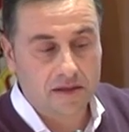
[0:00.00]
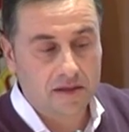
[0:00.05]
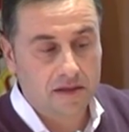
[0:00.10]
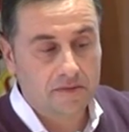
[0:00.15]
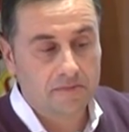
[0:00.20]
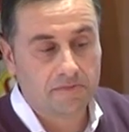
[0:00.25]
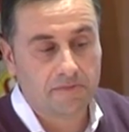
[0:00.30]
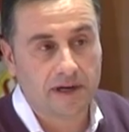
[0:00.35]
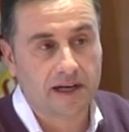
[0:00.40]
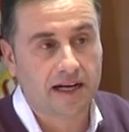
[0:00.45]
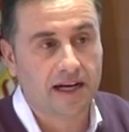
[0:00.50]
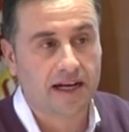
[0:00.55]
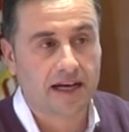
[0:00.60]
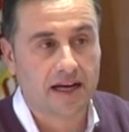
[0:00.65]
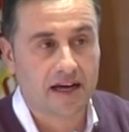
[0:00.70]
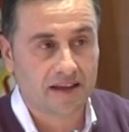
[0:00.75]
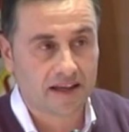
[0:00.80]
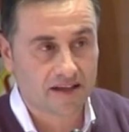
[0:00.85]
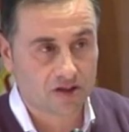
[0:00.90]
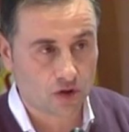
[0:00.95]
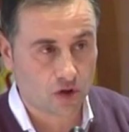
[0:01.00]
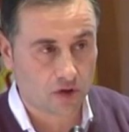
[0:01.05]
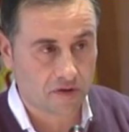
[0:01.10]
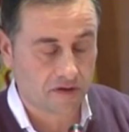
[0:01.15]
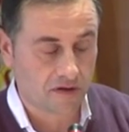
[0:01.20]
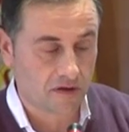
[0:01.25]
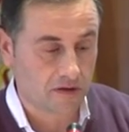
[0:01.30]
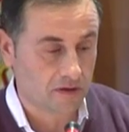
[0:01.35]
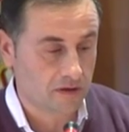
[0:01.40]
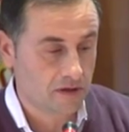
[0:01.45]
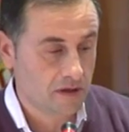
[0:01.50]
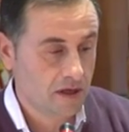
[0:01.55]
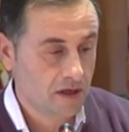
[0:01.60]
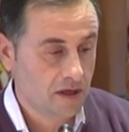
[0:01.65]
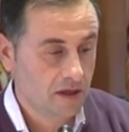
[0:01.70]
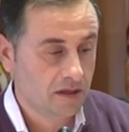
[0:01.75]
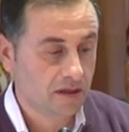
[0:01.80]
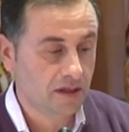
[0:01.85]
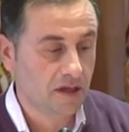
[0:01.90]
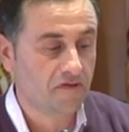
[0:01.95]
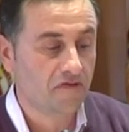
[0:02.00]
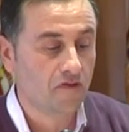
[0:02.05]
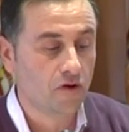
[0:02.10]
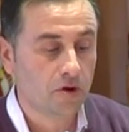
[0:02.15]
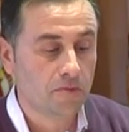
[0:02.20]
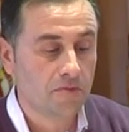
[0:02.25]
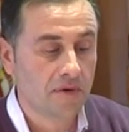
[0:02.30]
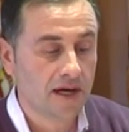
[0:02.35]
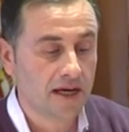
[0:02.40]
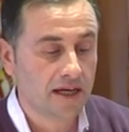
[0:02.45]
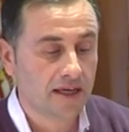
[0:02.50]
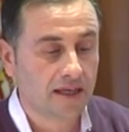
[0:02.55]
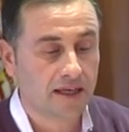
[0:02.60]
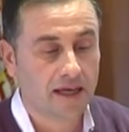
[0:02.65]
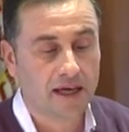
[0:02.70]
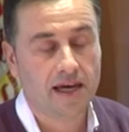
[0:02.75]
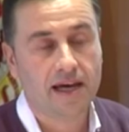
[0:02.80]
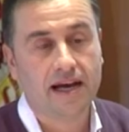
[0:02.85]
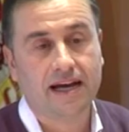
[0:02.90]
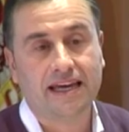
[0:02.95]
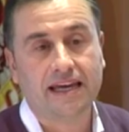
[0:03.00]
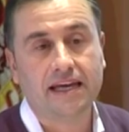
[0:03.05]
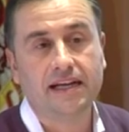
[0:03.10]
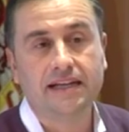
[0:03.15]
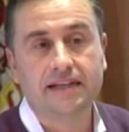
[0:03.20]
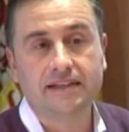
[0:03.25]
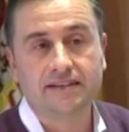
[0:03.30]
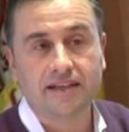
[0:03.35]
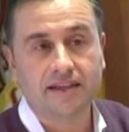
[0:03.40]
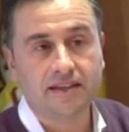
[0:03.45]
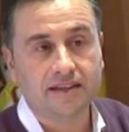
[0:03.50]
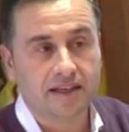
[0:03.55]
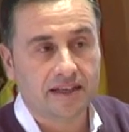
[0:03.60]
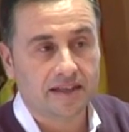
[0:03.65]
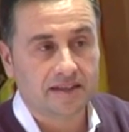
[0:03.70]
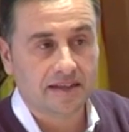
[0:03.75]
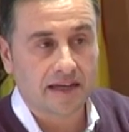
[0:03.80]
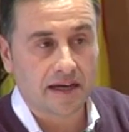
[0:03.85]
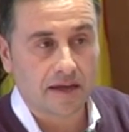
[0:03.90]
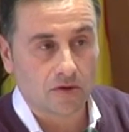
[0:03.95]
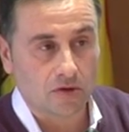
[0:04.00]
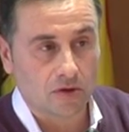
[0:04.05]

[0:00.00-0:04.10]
we have developed an instance for each of the partners. So